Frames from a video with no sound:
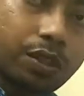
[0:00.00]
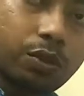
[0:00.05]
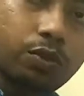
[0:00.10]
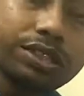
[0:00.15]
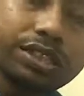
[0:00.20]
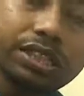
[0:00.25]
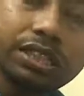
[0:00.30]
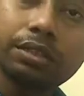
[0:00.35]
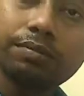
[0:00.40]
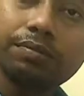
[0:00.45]

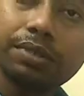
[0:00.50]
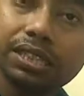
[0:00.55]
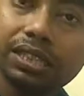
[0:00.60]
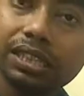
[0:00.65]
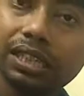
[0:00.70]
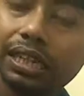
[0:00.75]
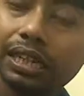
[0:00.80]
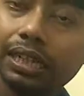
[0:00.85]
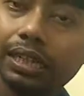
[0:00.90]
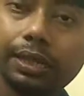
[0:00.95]
which is
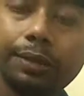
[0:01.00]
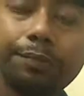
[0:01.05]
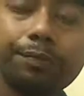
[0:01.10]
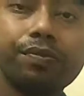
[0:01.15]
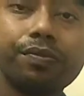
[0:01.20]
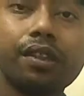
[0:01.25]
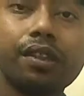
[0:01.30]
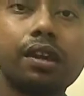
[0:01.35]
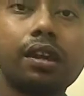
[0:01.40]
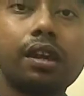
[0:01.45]
basically
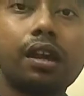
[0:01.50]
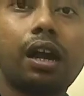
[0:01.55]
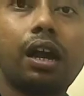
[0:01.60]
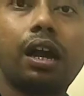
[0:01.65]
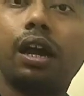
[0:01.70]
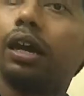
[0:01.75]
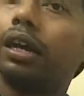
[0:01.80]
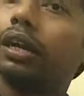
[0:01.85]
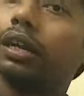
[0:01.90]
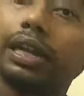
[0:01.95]

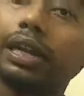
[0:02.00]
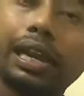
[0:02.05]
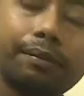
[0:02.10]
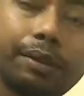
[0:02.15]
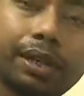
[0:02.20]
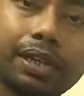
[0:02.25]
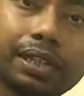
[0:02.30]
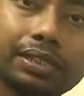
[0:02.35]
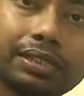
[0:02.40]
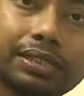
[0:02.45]

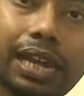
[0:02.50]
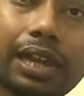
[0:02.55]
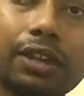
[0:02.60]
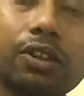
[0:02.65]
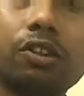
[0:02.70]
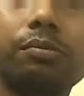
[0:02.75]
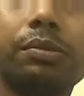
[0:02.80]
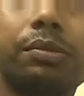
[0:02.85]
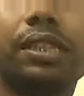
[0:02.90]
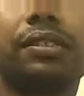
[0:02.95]
galvanized
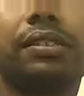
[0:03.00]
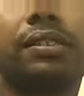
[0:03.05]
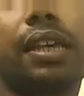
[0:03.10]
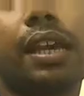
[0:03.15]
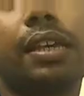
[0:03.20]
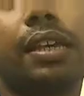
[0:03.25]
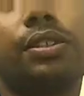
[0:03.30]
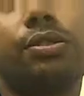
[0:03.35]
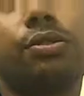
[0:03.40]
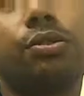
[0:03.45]
iron means,
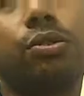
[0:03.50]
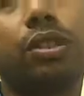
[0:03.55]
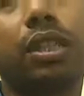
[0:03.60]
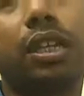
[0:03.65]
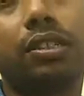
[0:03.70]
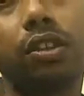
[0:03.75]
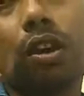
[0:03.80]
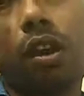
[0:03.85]
as you know, that's